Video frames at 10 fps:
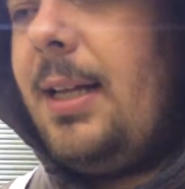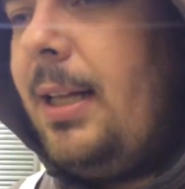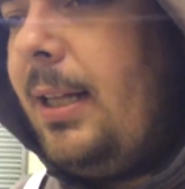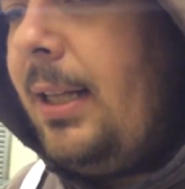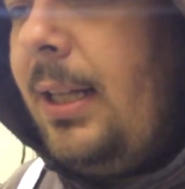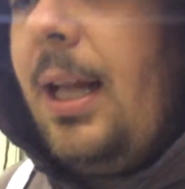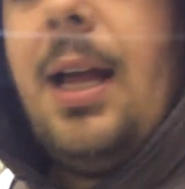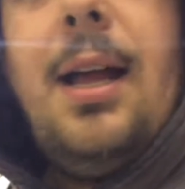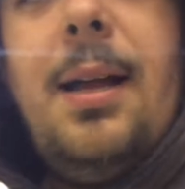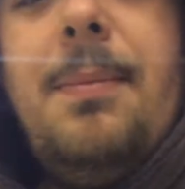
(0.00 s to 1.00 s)
it.
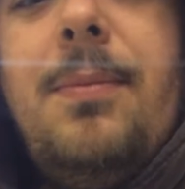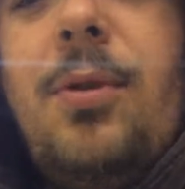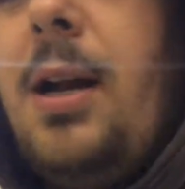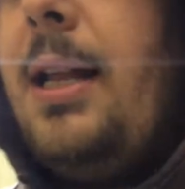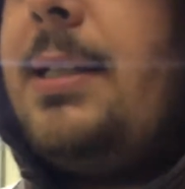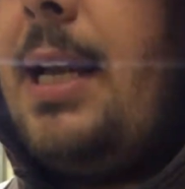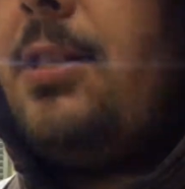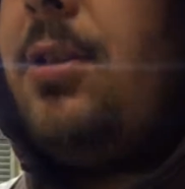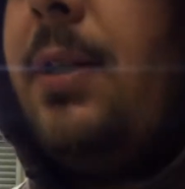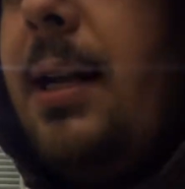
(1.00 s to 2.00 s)
Um, right, then, let's
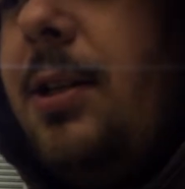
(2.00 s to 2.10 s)
get to it